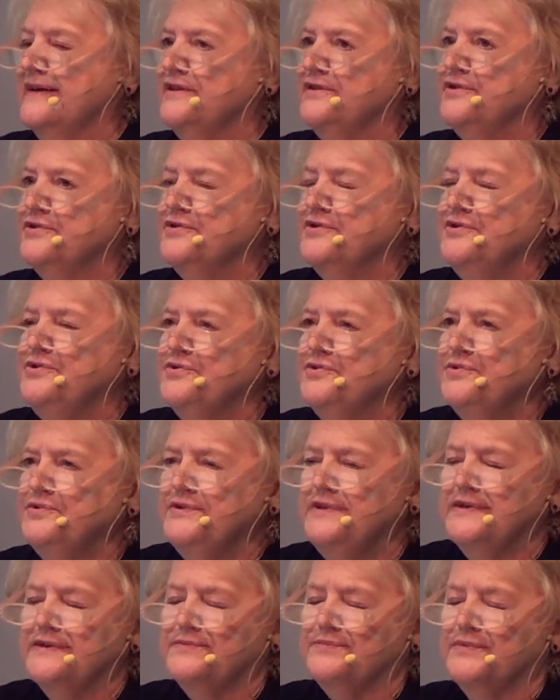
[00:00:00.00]
Your
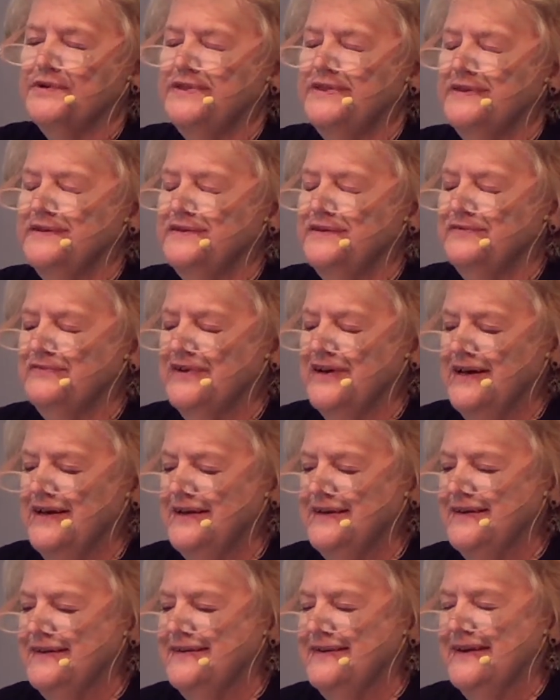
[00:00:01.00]
union with the
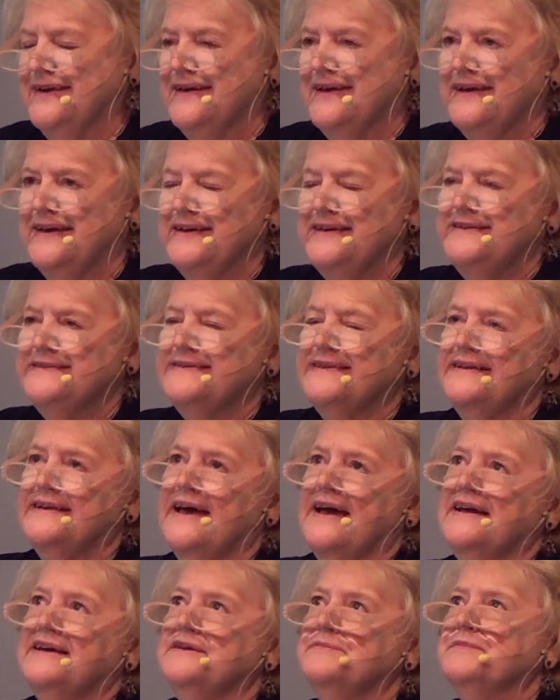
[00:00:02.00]
divine. He said,
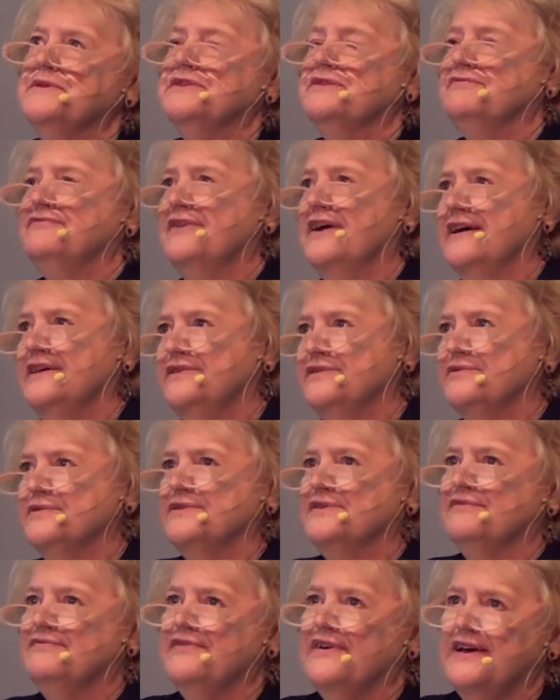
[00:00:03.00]
I am in the Father,
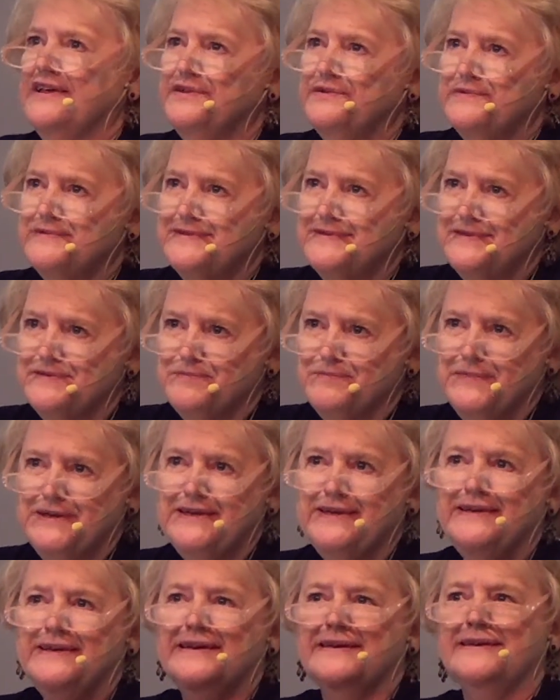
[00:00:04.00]
and the Father is in
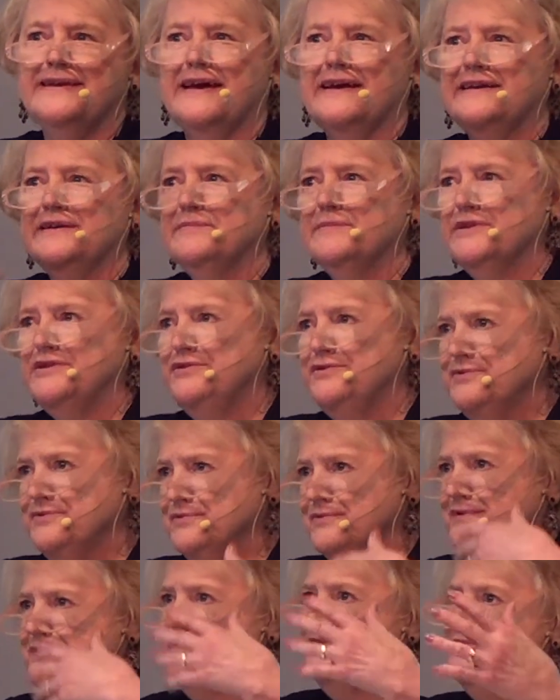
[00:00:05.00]
me, and I am in you,
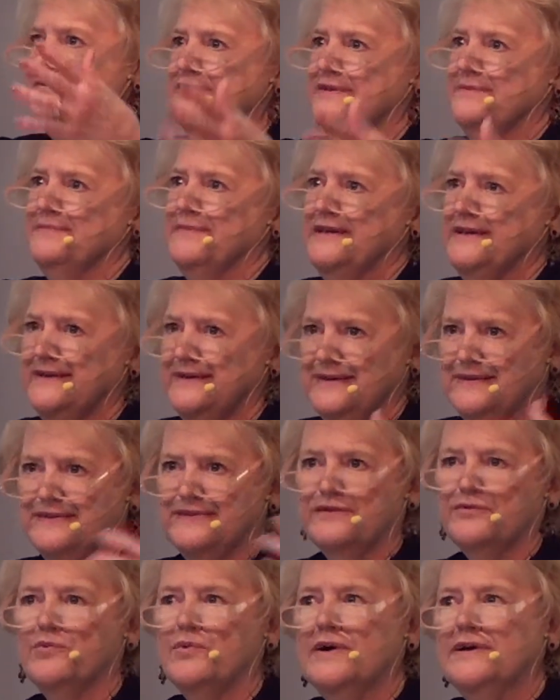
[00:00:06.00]
and you in me,
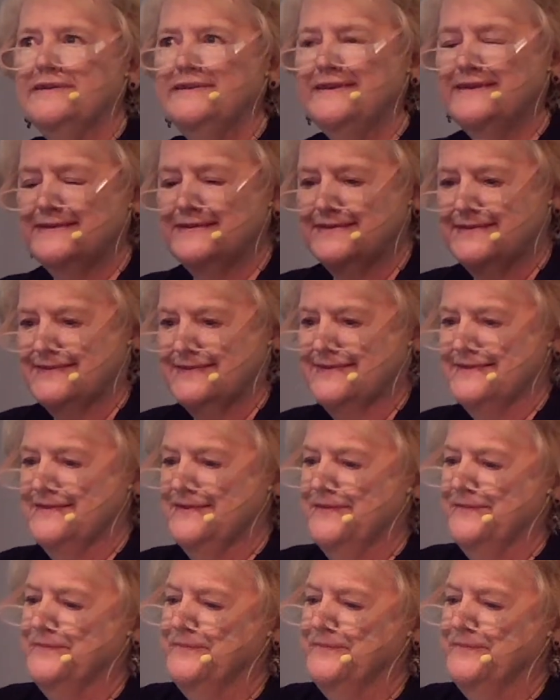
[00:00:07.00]
in oneness.